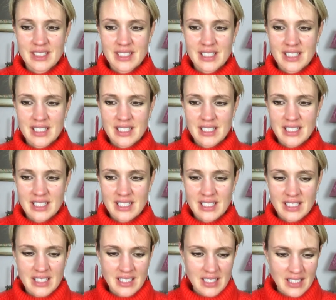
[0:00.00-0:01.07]

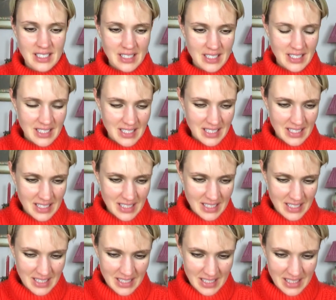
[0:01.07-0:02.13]

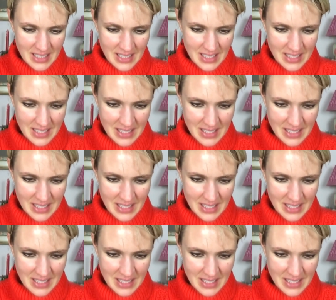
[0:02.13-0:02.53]
(no one is talking)